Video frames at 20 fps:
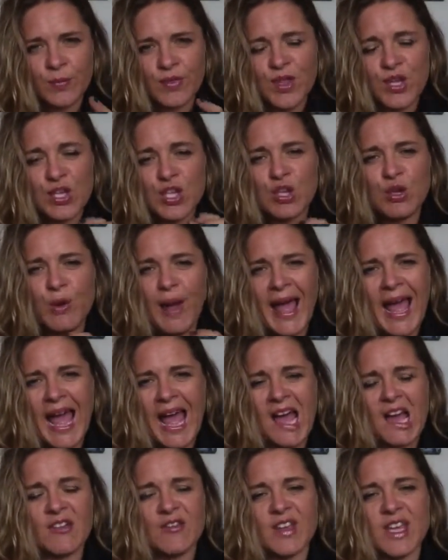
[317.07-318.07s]
that you
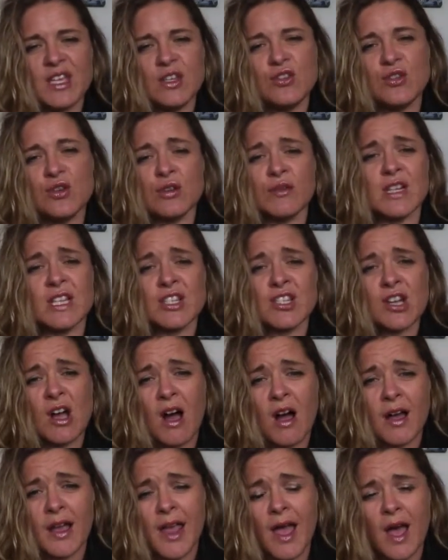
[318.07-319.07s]
have in your
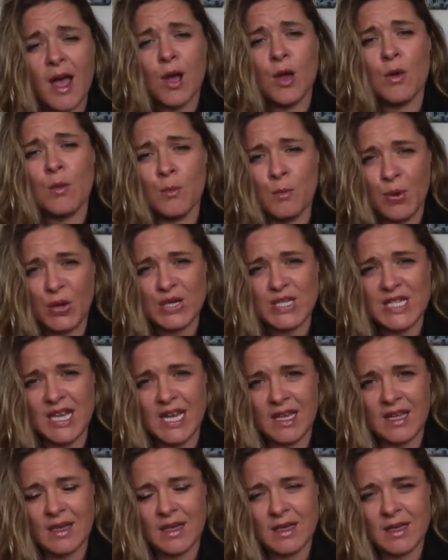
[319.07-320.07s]
entire
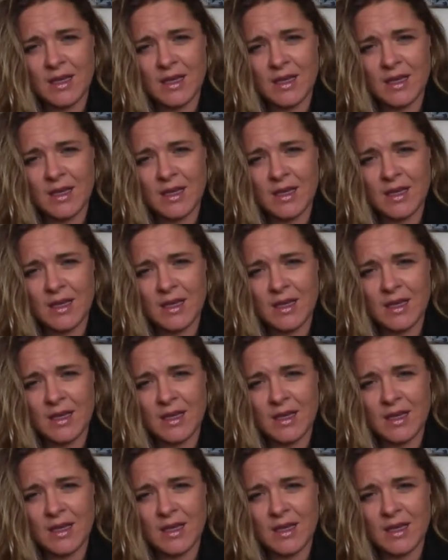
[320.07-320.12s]
body.